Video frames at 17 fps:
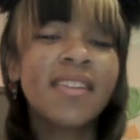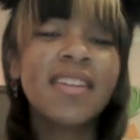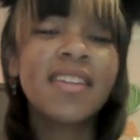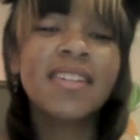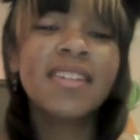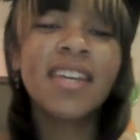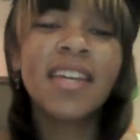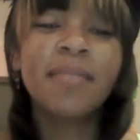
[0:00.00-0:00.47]

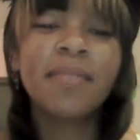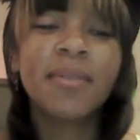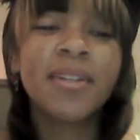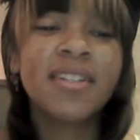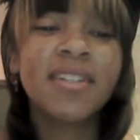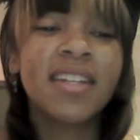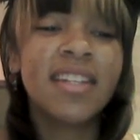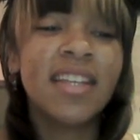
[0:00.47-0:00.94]
The second
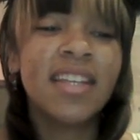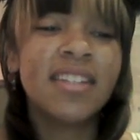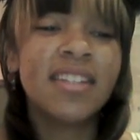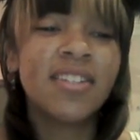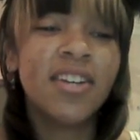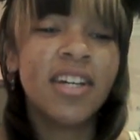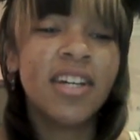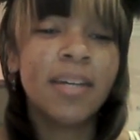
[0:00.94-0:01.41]
person I'd like
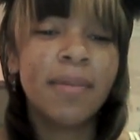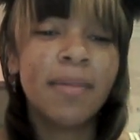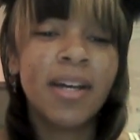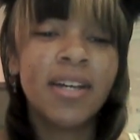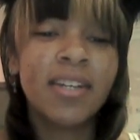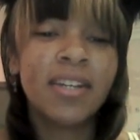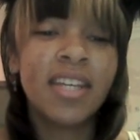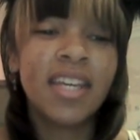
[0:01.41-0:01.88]
to talk
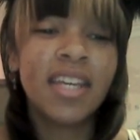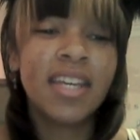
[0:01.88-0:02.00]
about